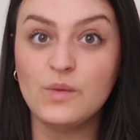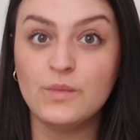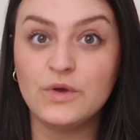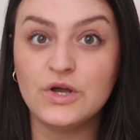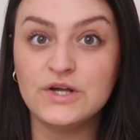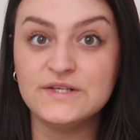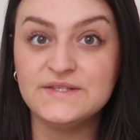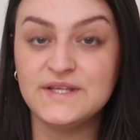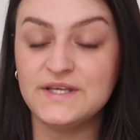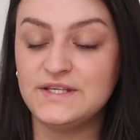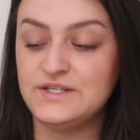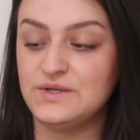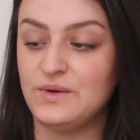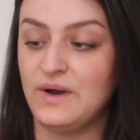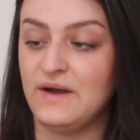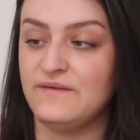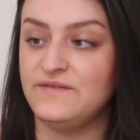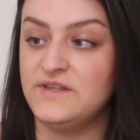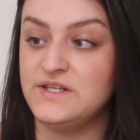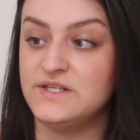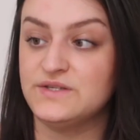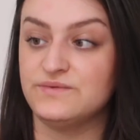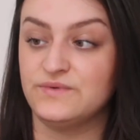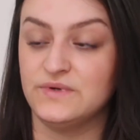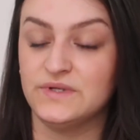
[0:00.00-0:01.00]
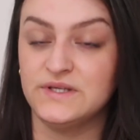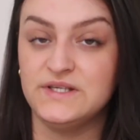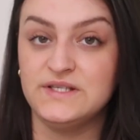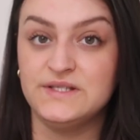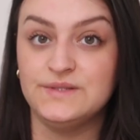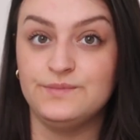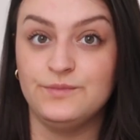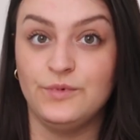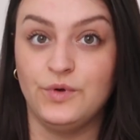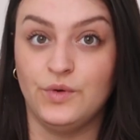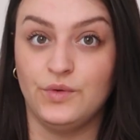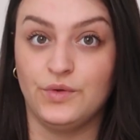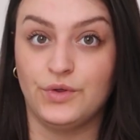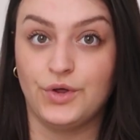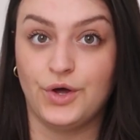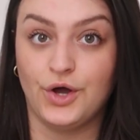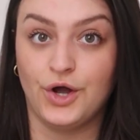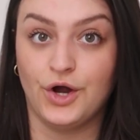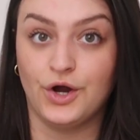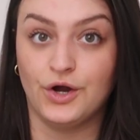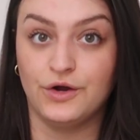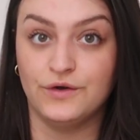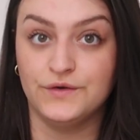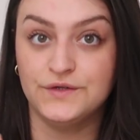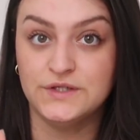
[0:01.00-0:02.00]
because they do have this really smooth
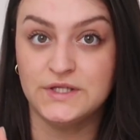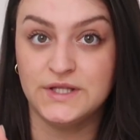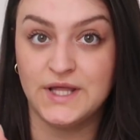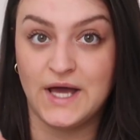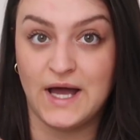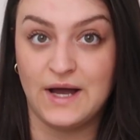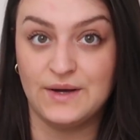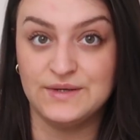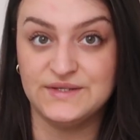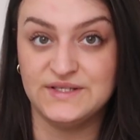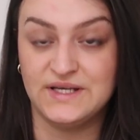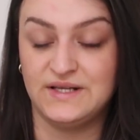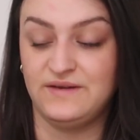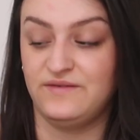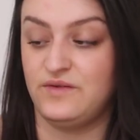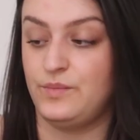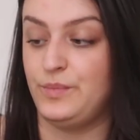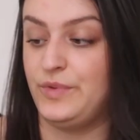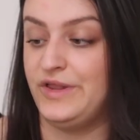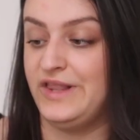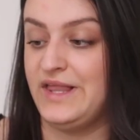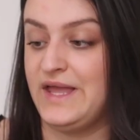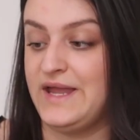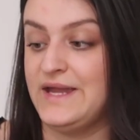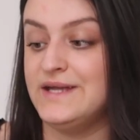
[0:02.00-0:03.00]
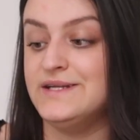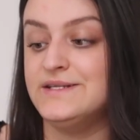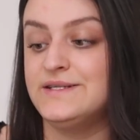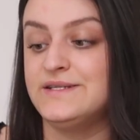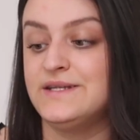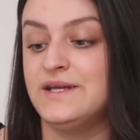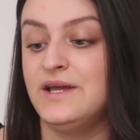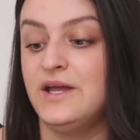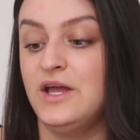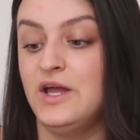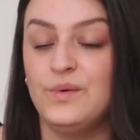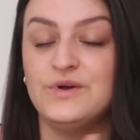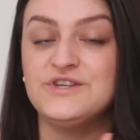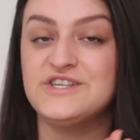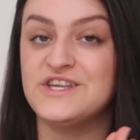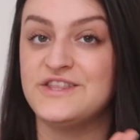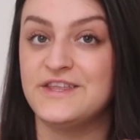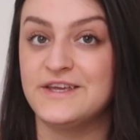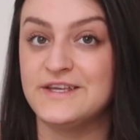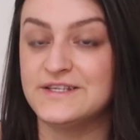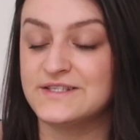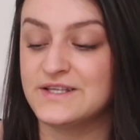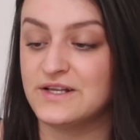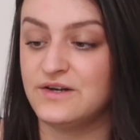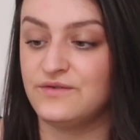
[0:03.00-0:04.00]
curve to the outside of the plate, which I
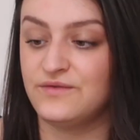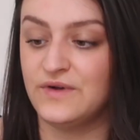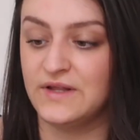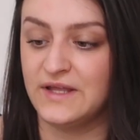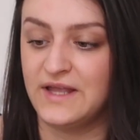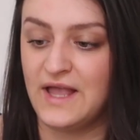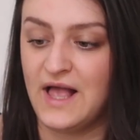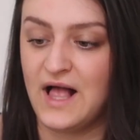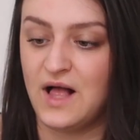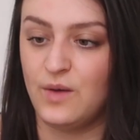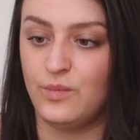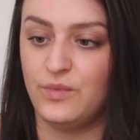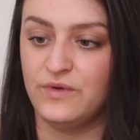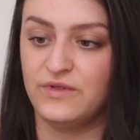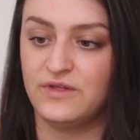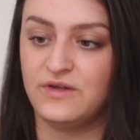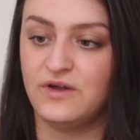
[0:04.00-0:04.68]
think is going to really help with